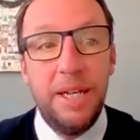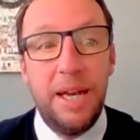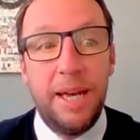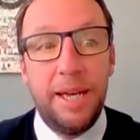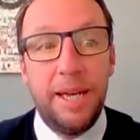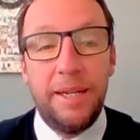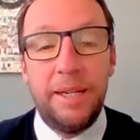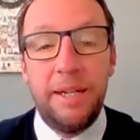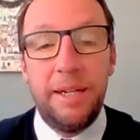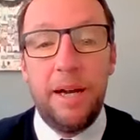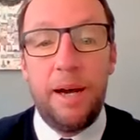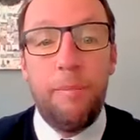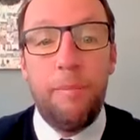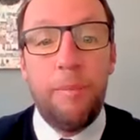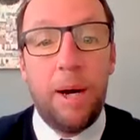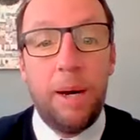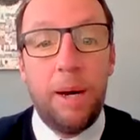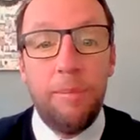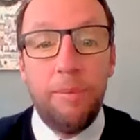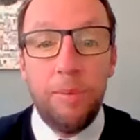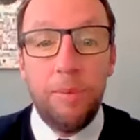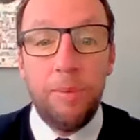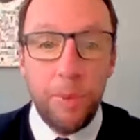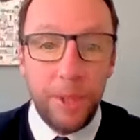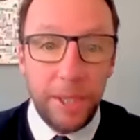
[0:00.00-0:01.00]
and come
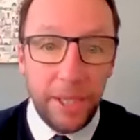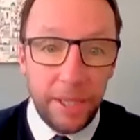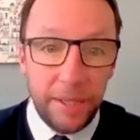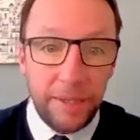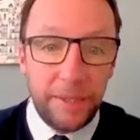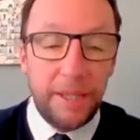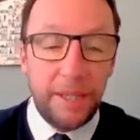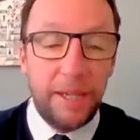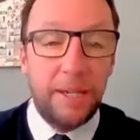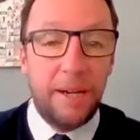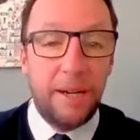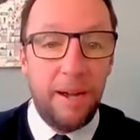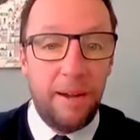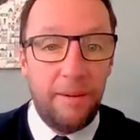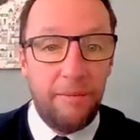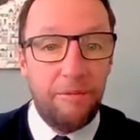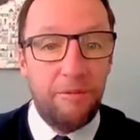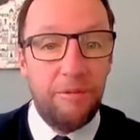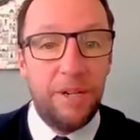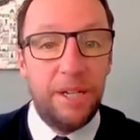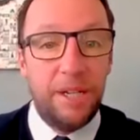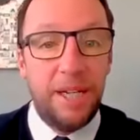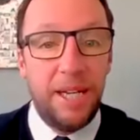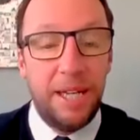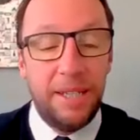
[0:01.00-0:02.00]
up with a
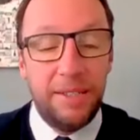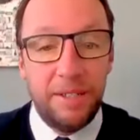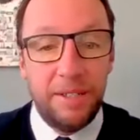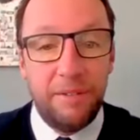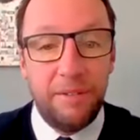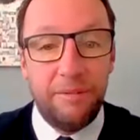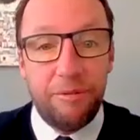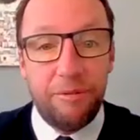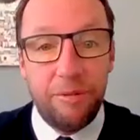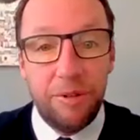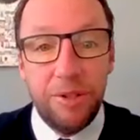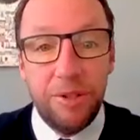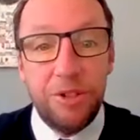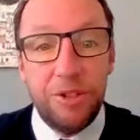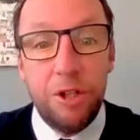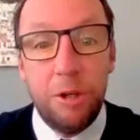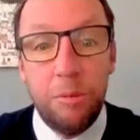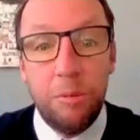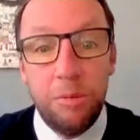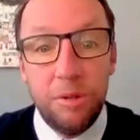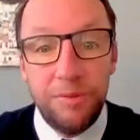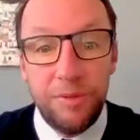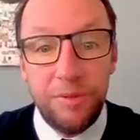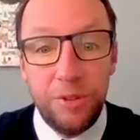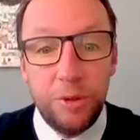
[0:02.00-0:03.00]
covering letter for a
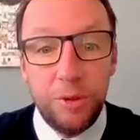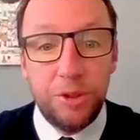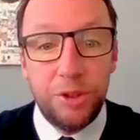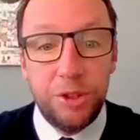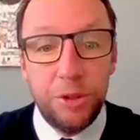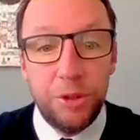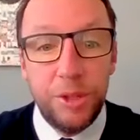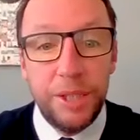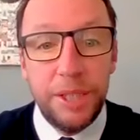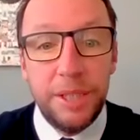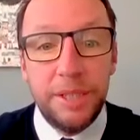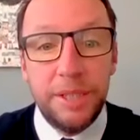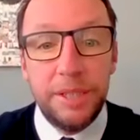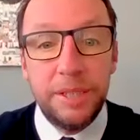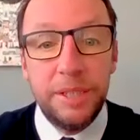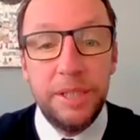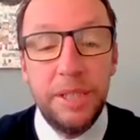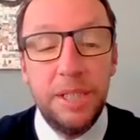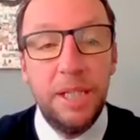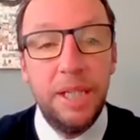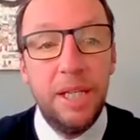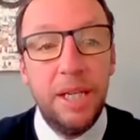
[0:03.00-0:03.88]
job of your choice.